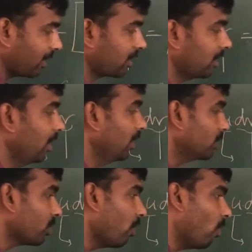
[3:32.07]
X.
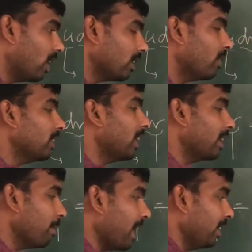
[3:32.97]
So whatever the
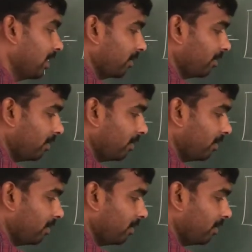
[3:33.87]
remaining,